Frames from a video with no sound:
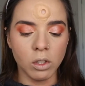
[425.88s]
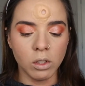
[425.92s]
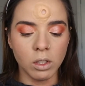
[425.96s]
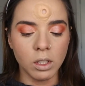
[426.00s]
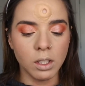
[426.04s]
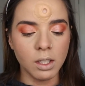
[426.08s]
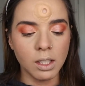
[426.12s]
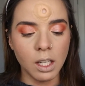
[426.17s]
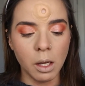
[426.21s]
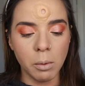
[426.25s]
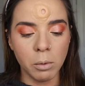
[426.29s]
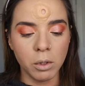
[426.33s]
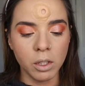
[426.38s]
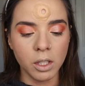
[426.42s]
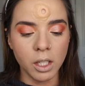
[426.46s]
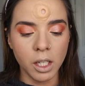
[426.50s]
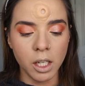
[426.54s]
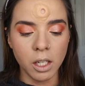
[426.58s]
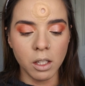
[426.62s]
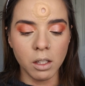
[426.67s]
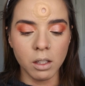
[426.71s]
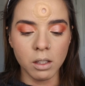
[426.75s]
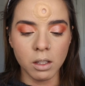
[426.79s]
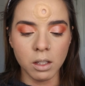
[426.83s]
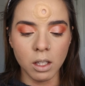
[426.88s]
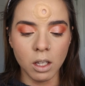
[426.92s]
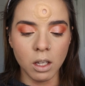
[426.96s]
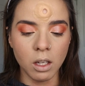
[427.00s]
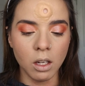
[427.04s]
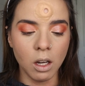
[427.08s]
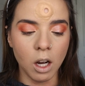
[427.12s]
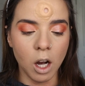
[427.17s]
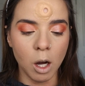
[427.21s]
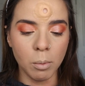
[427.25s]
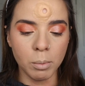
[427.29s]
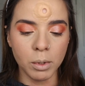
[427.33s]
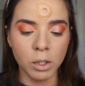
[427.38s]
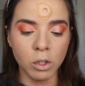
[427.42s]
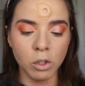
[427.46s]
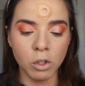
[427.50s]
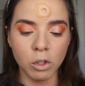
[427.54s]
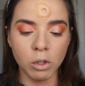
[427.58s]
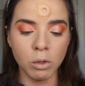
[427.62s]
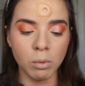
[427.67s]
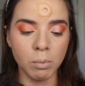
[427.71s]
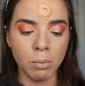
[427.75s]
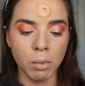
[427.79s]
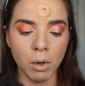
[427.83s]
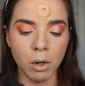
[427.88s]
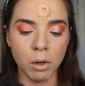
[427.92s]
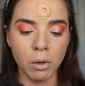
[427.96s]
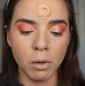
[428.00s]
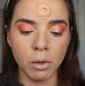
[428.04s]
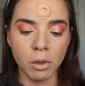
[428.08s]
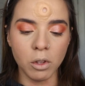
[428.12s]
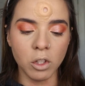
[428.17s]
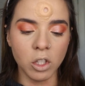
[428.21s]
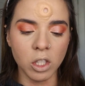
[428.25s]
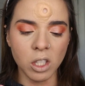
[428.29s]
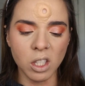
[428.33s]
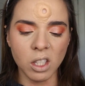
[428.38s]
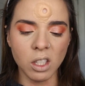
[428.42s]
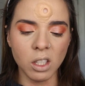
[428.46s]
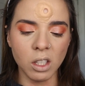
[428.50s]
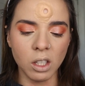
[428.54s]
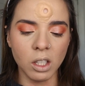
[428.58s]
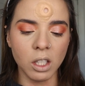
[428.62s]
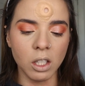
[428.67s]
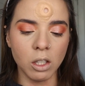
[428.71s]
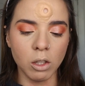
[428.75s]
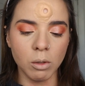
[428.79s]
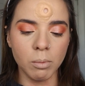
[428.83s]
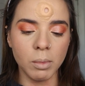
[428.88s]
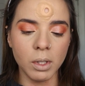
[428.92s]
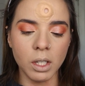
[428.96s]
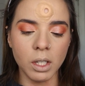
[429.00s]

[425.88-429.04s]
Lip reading: going to simultaneously hop into both just a little